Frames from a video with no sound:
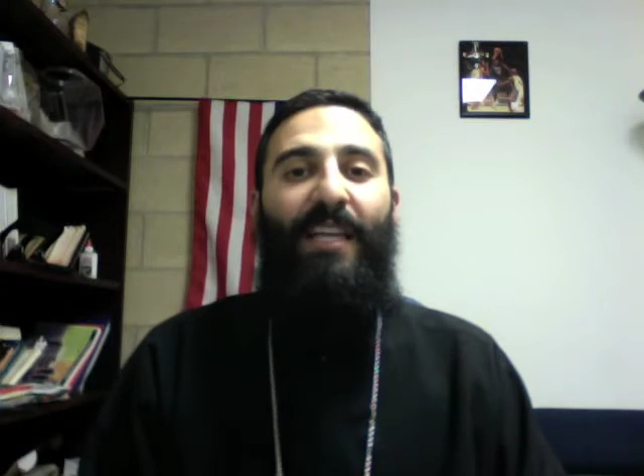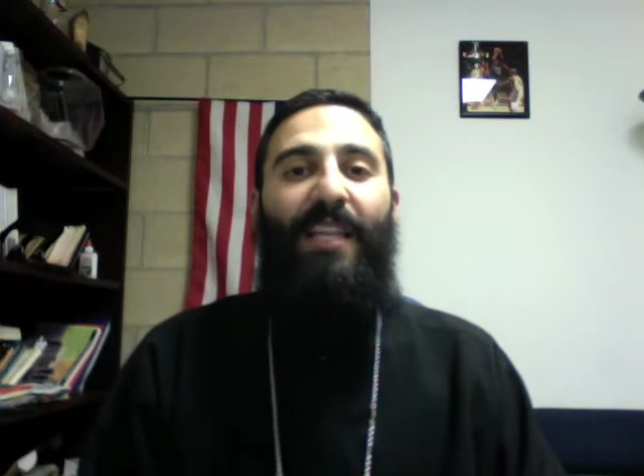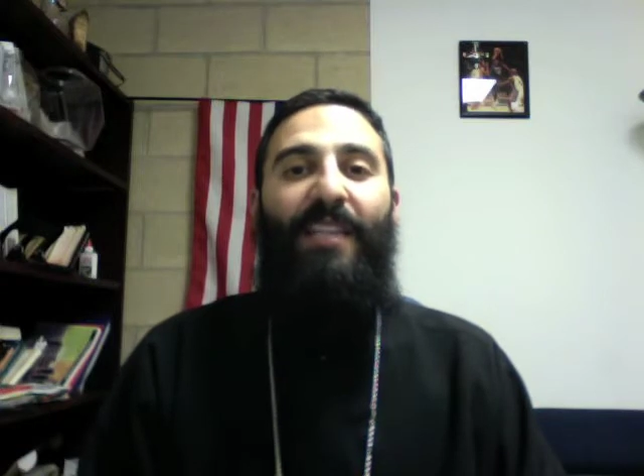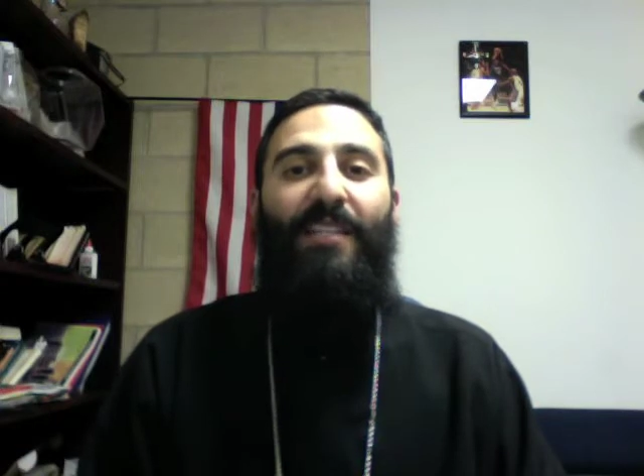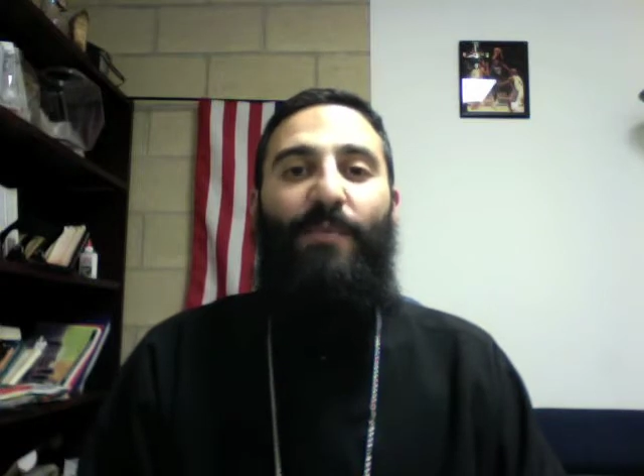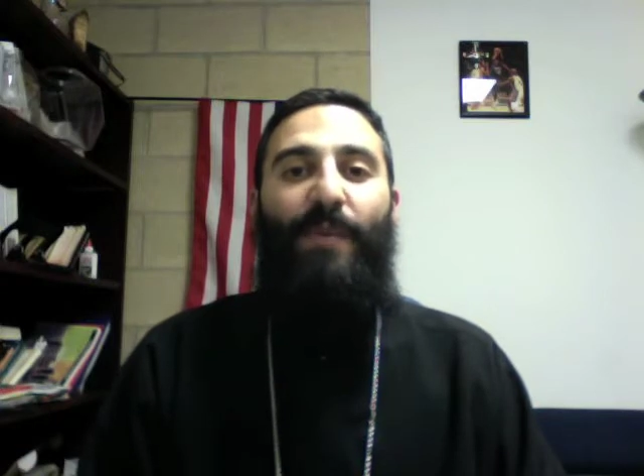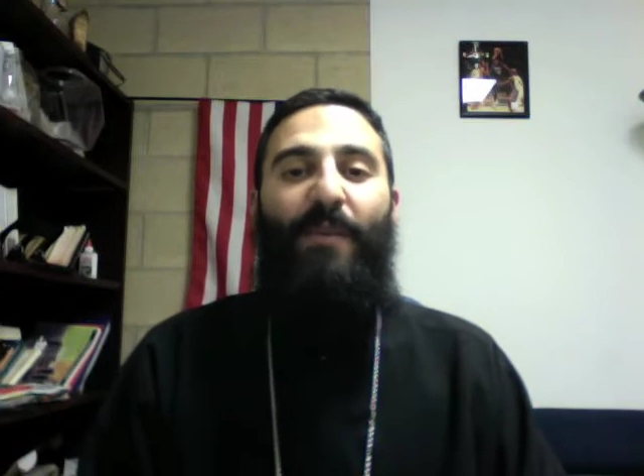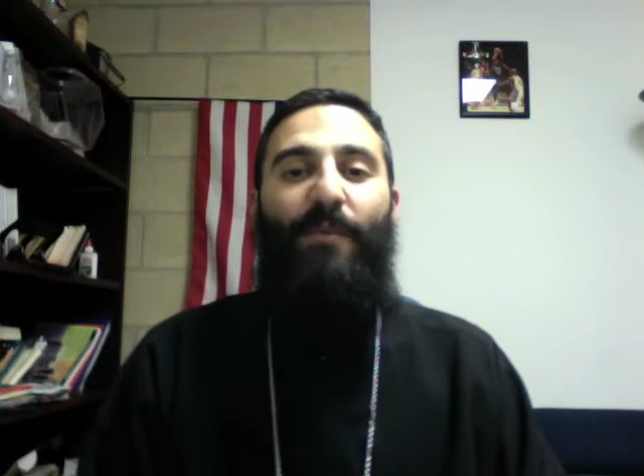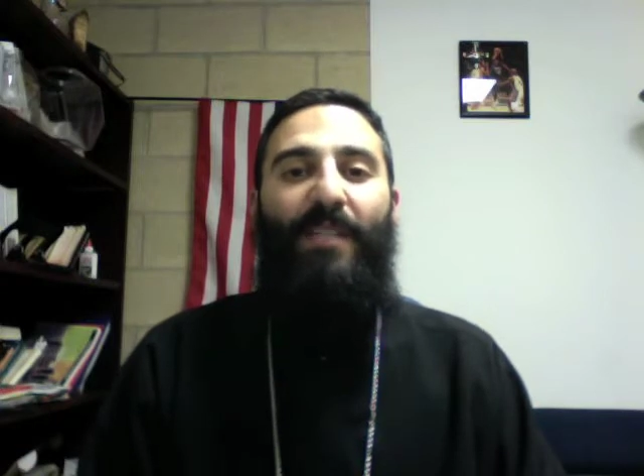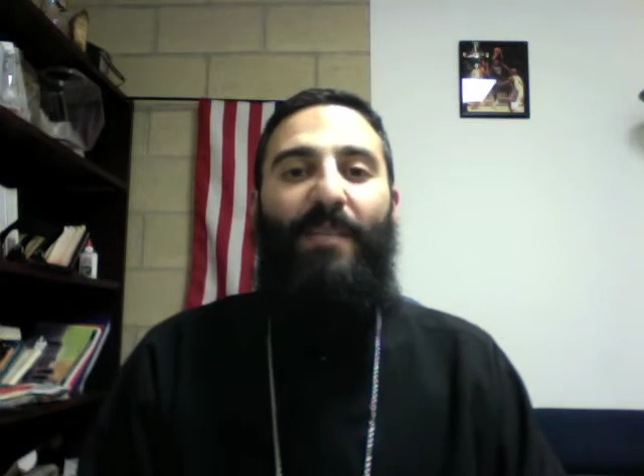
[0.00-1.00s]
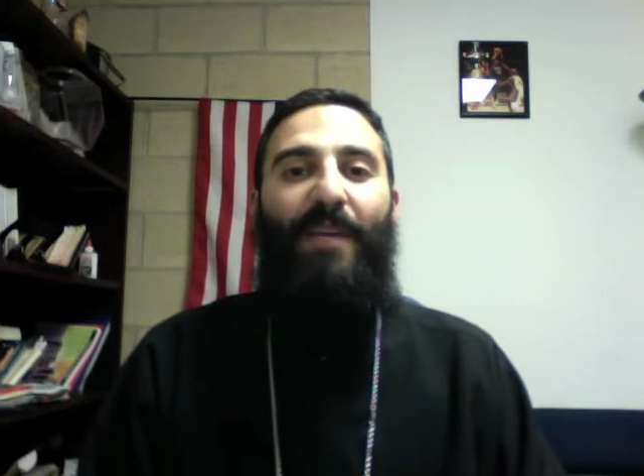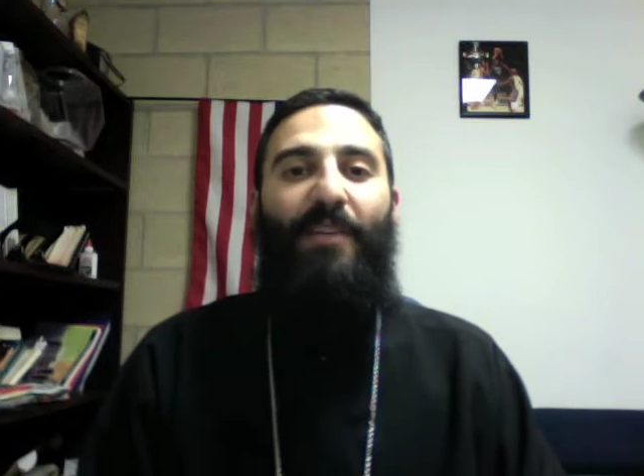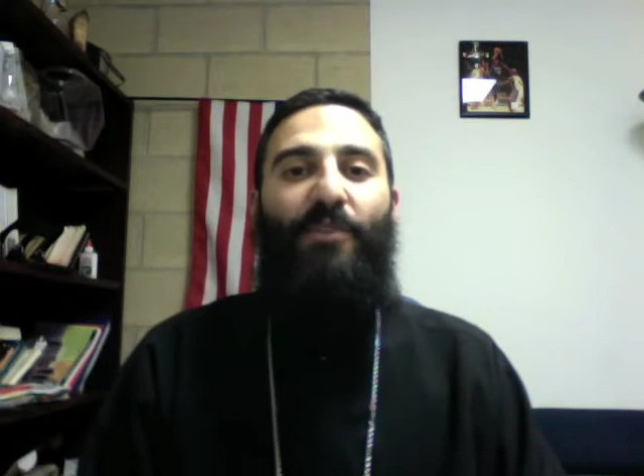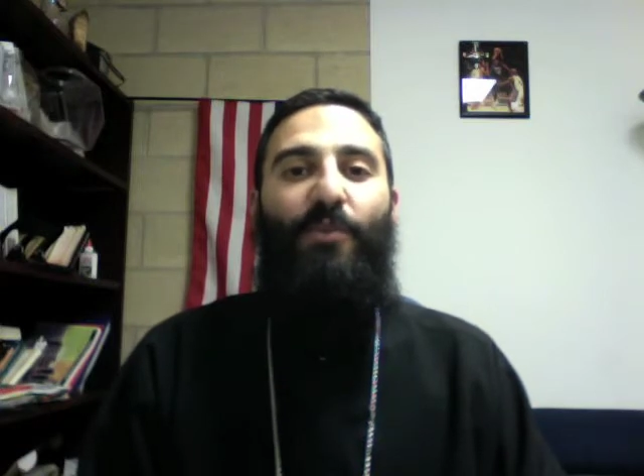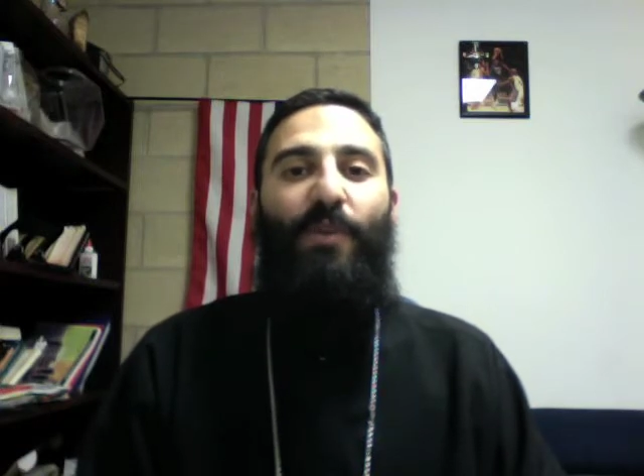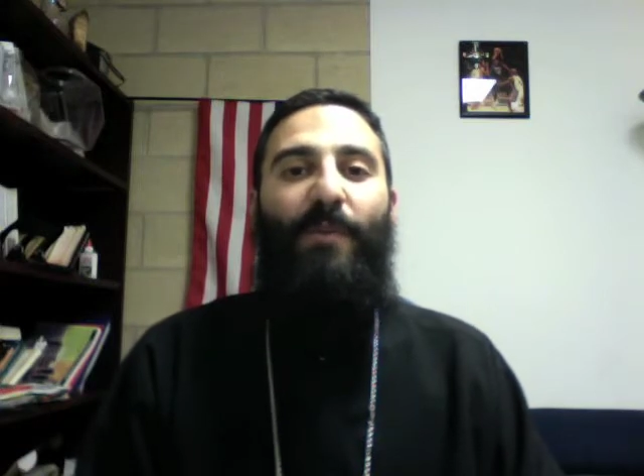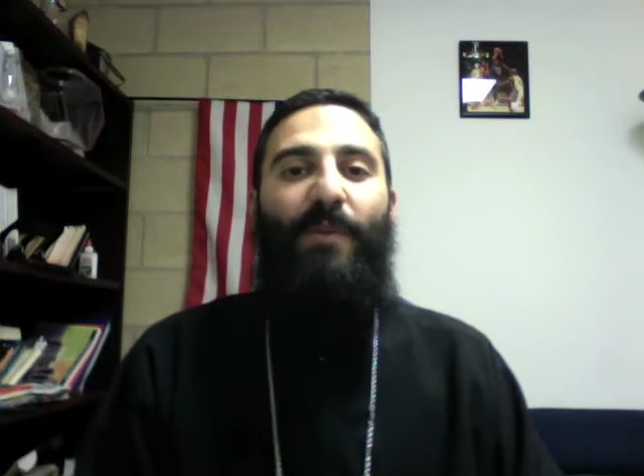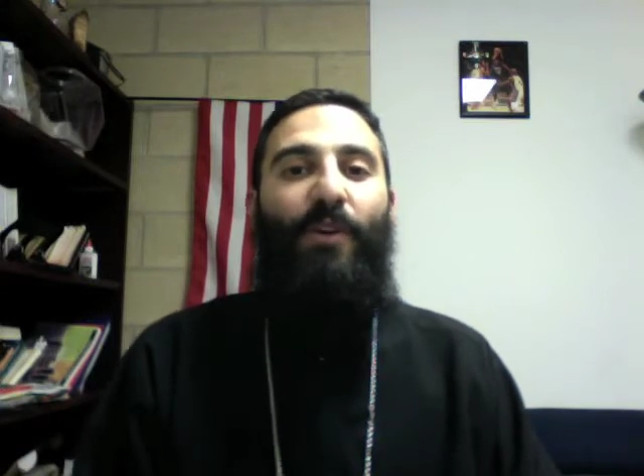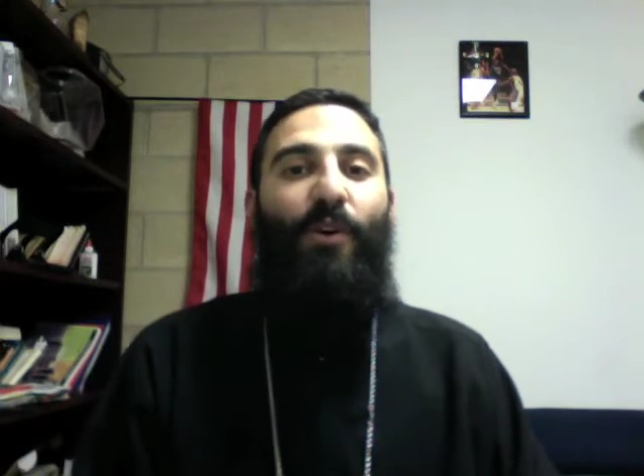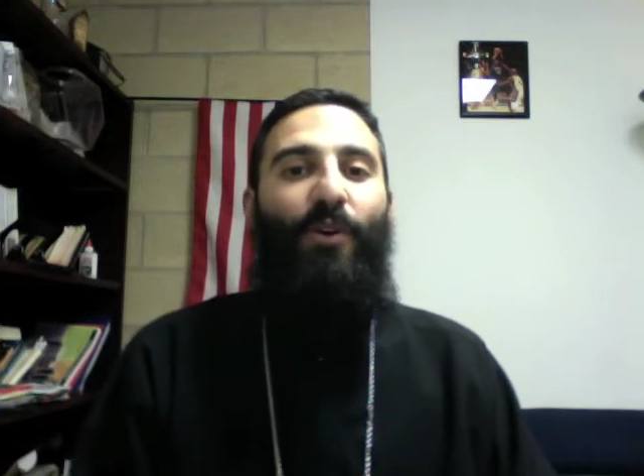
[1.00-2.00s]
This week, want to make sure that we
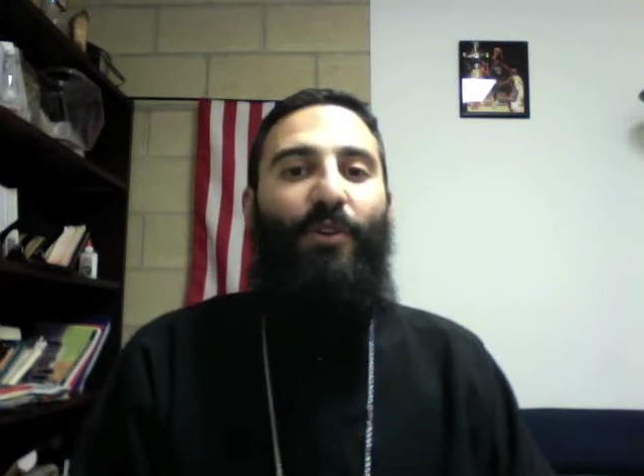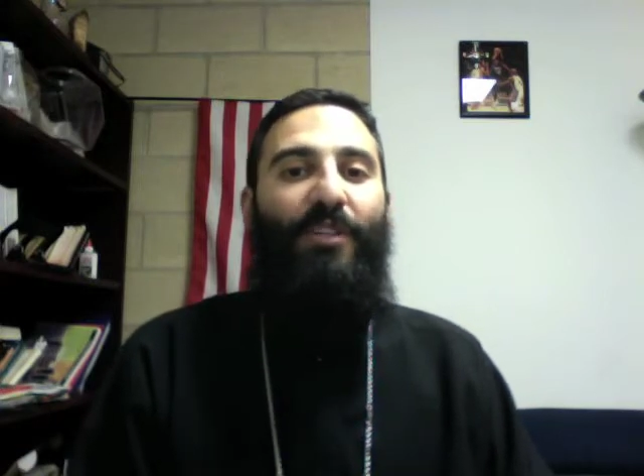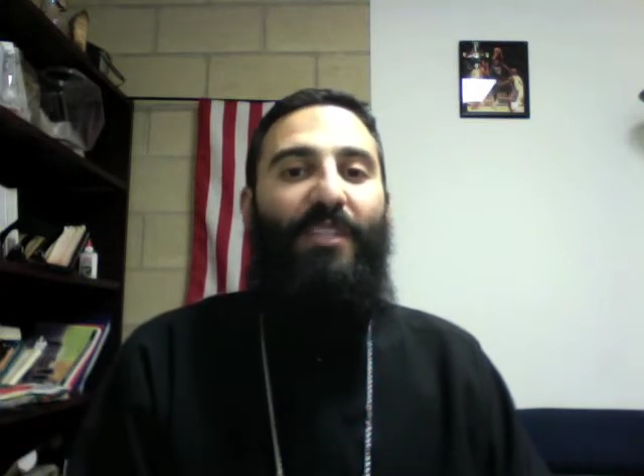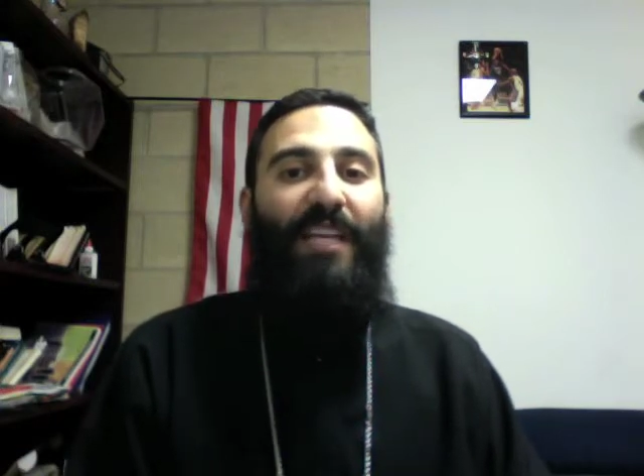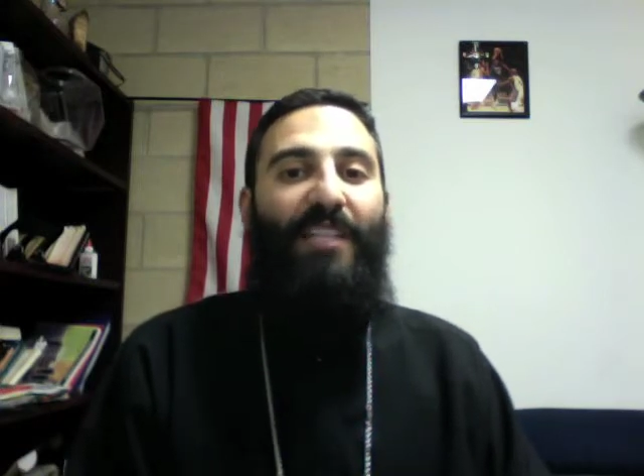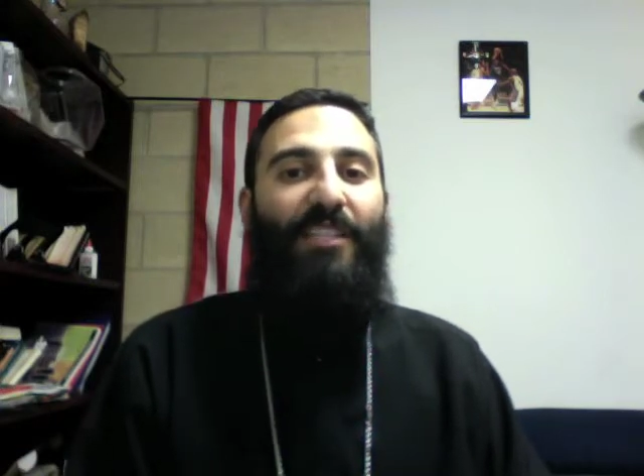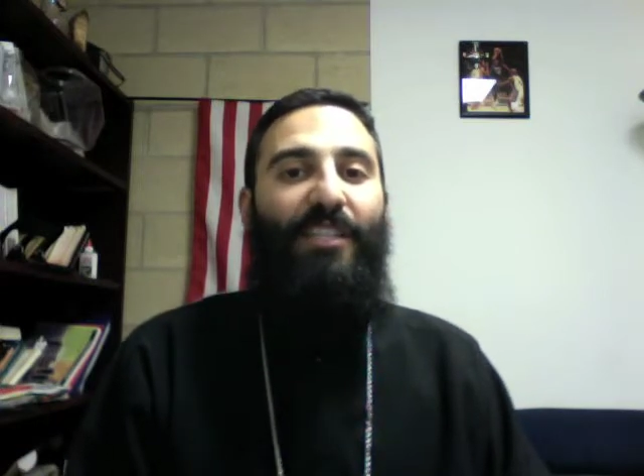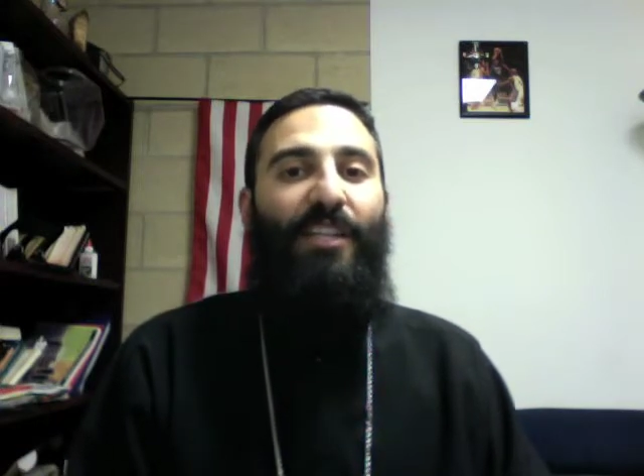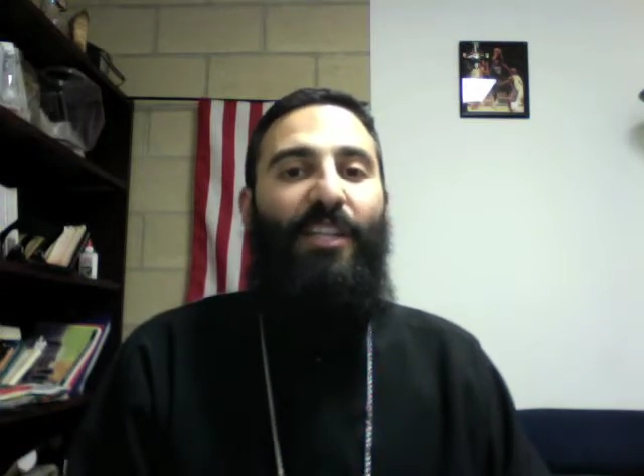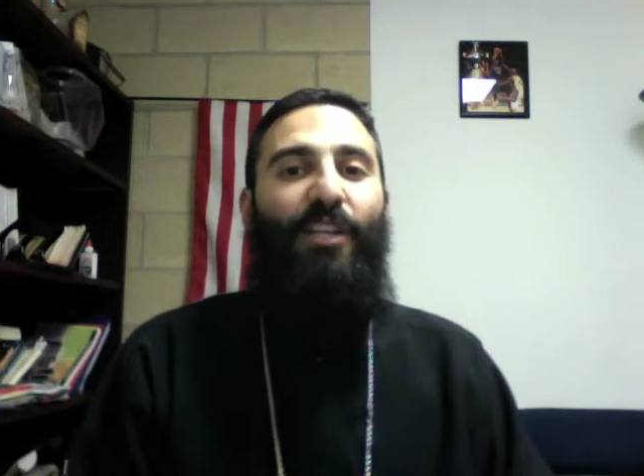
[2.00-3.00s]
call your attention